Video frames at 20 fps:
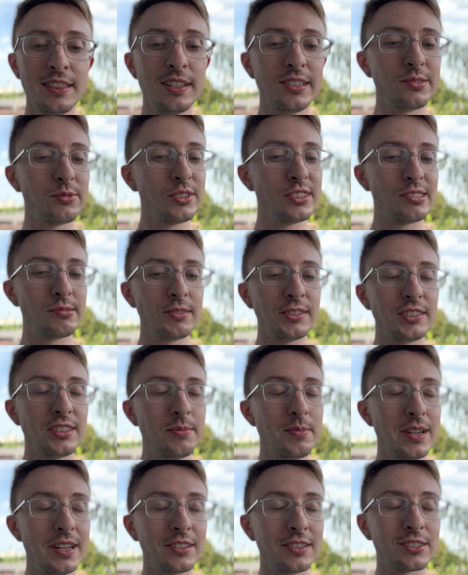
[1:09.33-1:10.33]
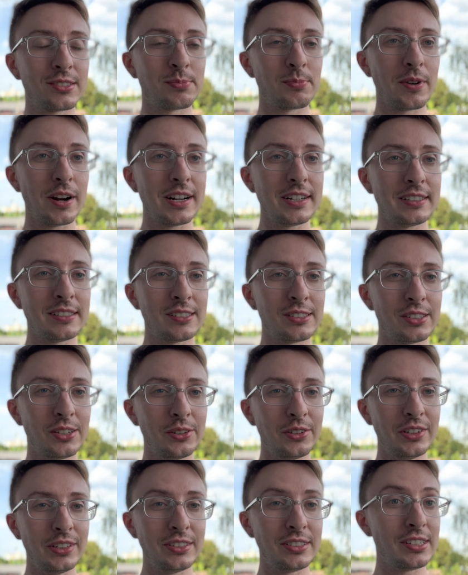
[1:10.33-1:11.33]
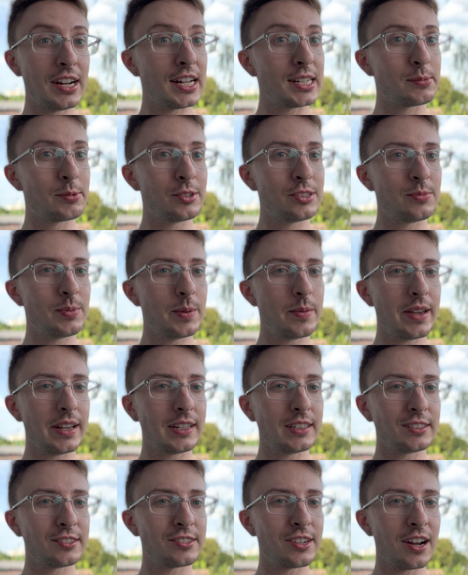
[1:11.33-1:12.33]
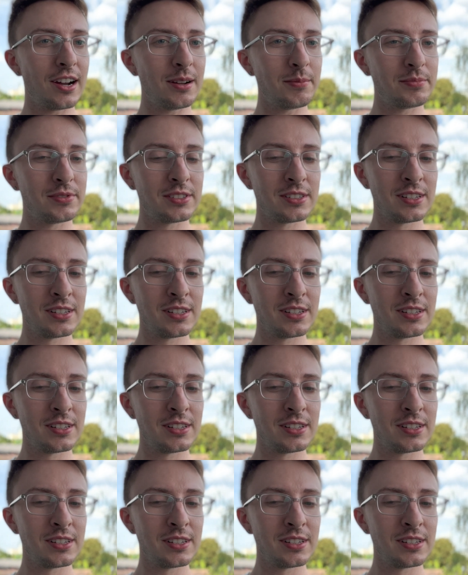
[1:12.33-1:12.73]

This one's supposed to be express, so it's not supposed to be making stops.